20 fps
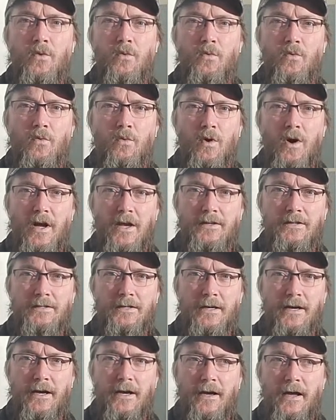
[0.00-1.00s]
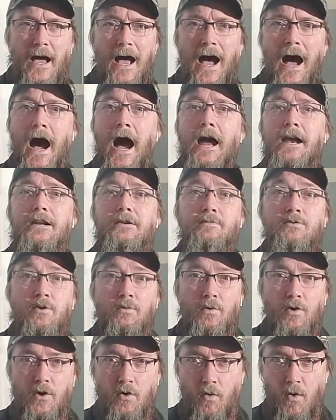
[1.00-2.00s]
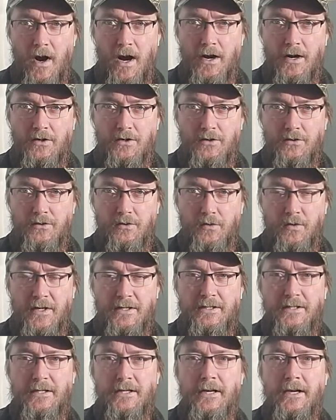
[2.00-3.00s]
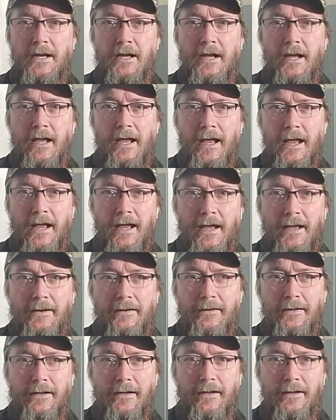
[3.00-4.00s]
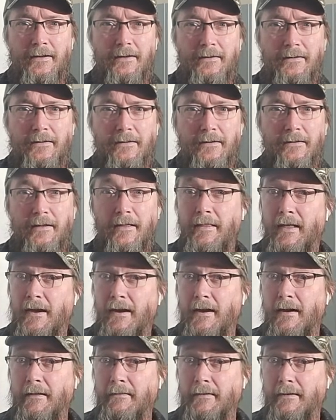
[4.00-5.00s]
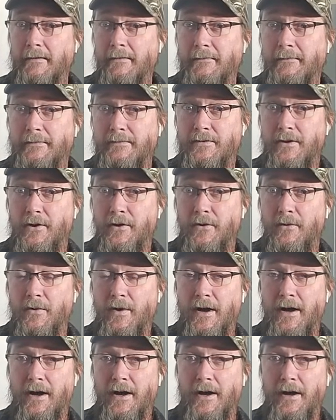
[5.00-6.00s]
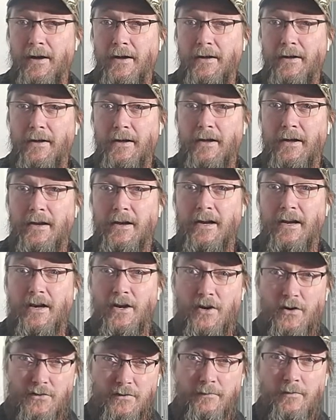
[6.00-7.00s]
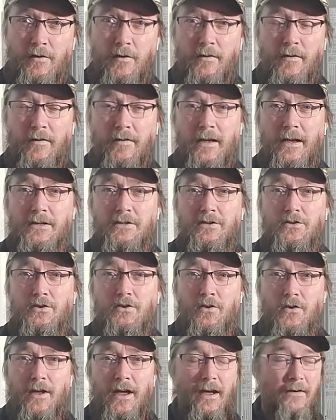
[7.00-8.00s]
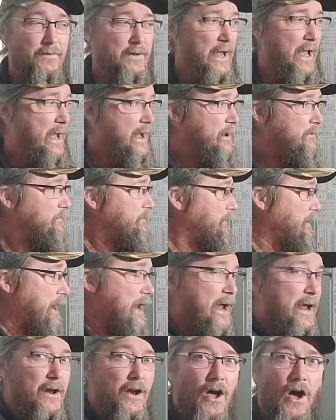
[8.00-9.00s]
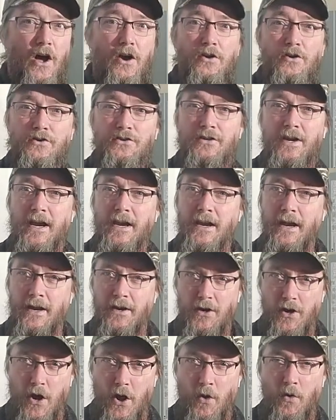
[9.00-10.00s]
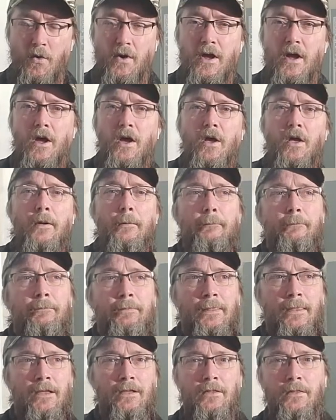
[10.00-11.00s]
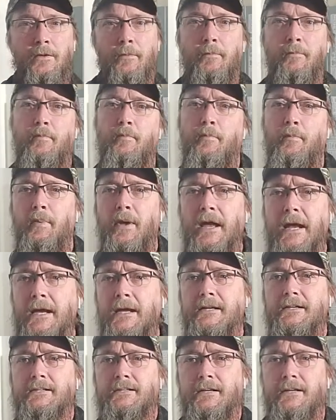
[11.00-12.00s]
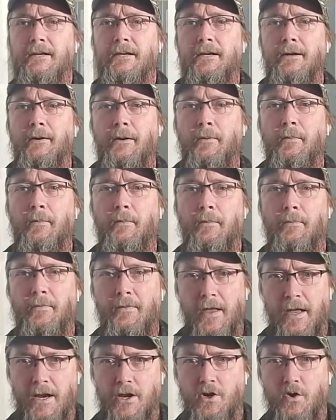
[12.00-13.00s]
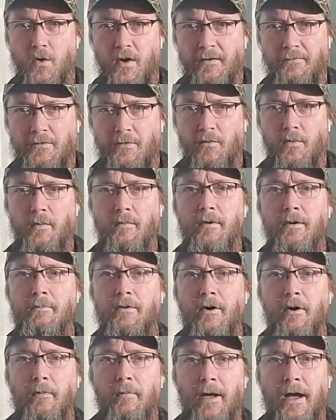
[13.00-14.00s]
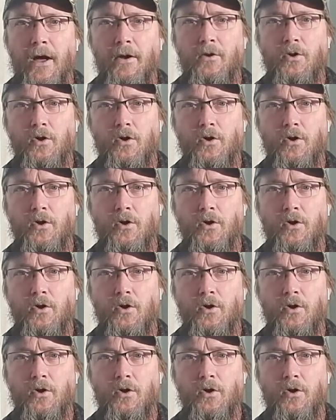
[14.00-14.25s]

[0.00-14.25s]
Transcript: what items are required to do it, and that kind of thing. So here's a few of the things that you're going to have and understand and know. The biggest thing you have to remember about